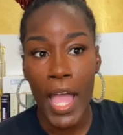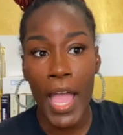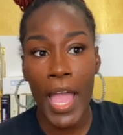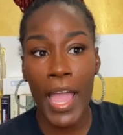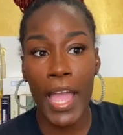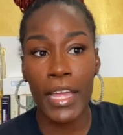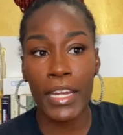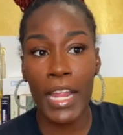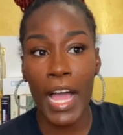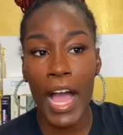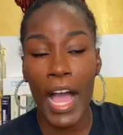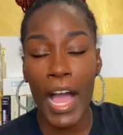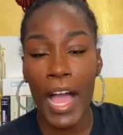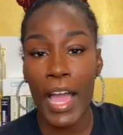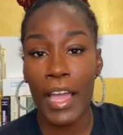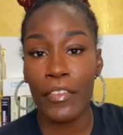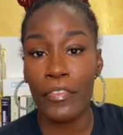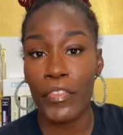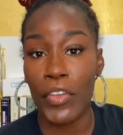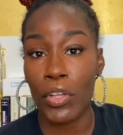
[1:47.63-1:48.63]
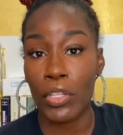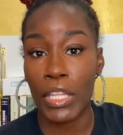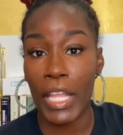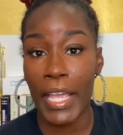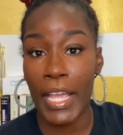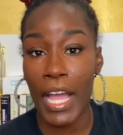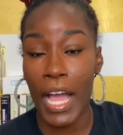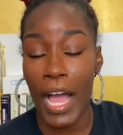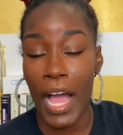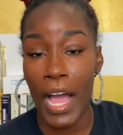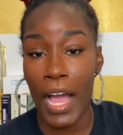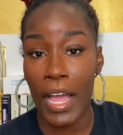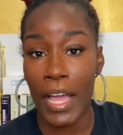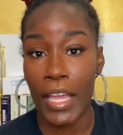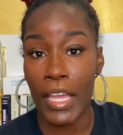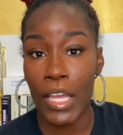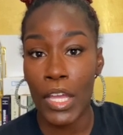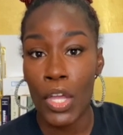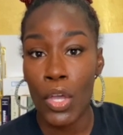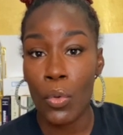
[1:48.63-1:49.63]
And I felt like
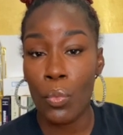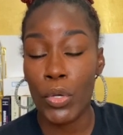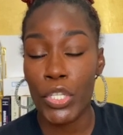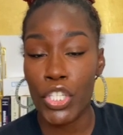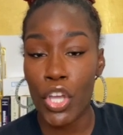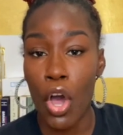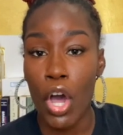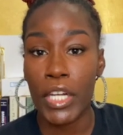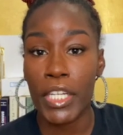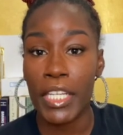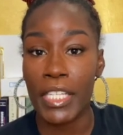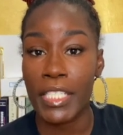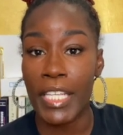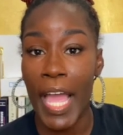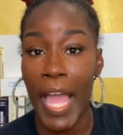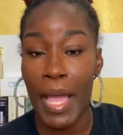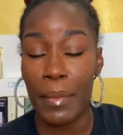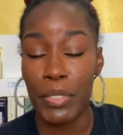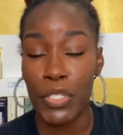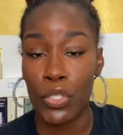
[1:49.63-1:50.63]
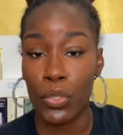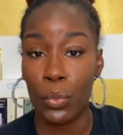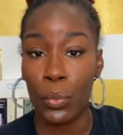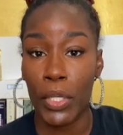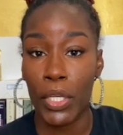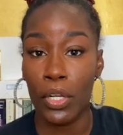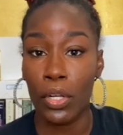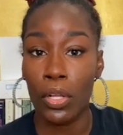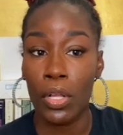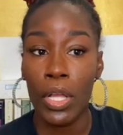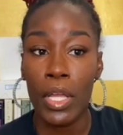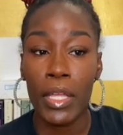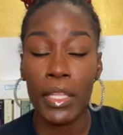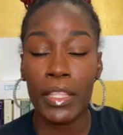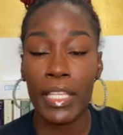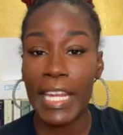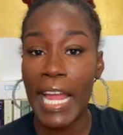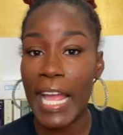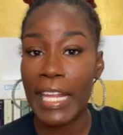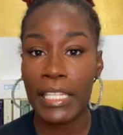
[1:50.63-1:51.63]
I was on this hamster wheel
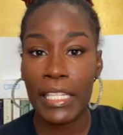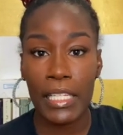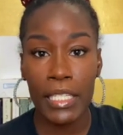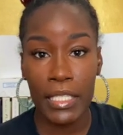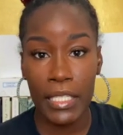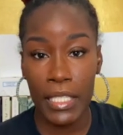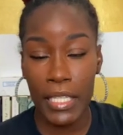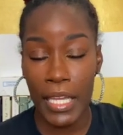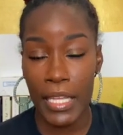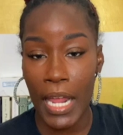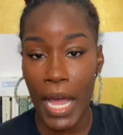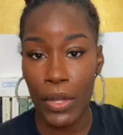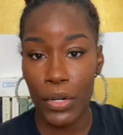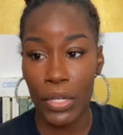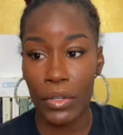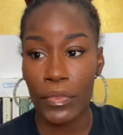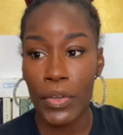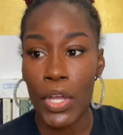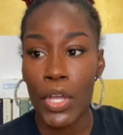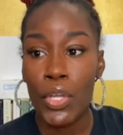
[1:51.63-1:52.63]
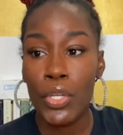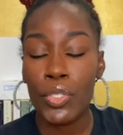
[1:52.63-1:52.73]
that I needed to get out of.